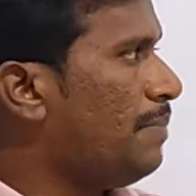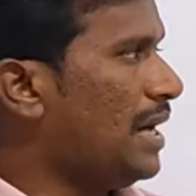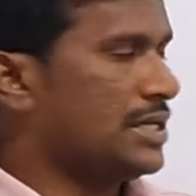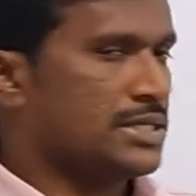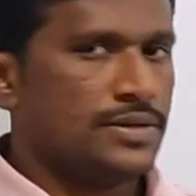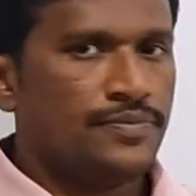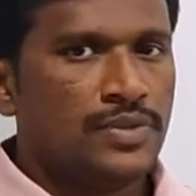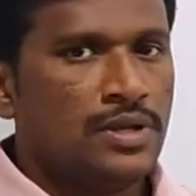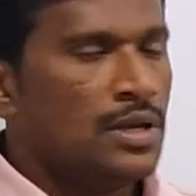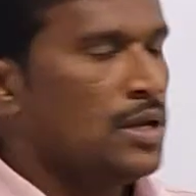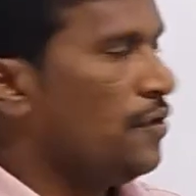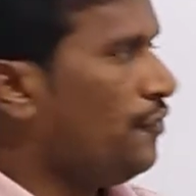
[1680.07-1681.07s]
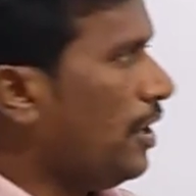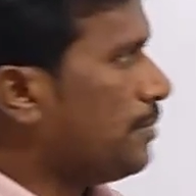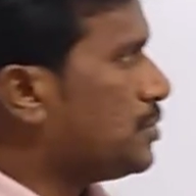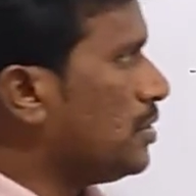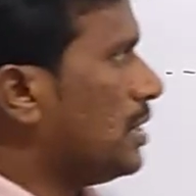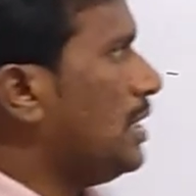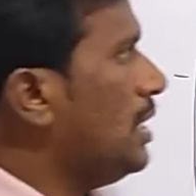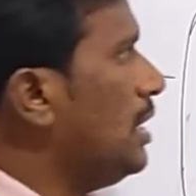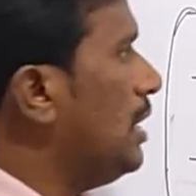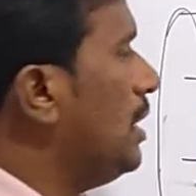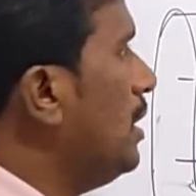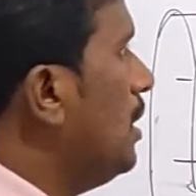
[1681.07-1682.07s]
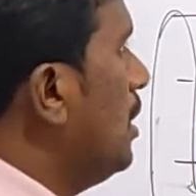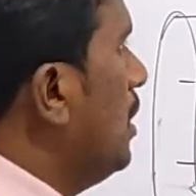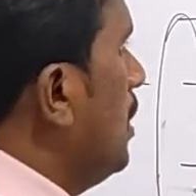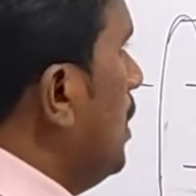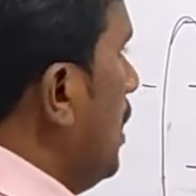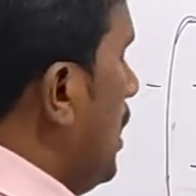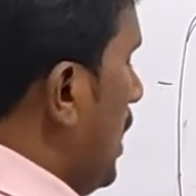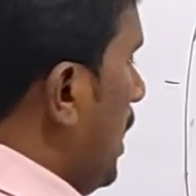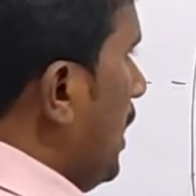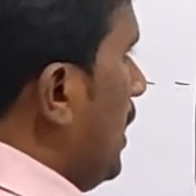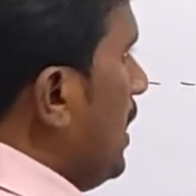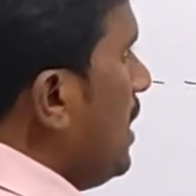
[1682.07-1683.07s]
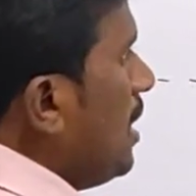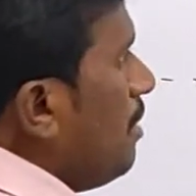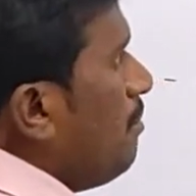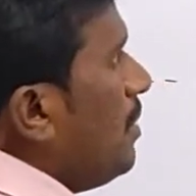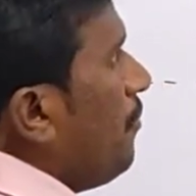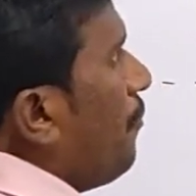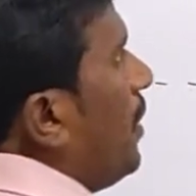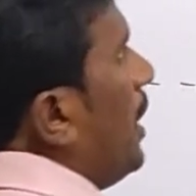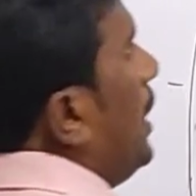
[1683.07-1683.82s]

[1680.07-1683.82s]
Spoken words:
but if you observe clearly, EMF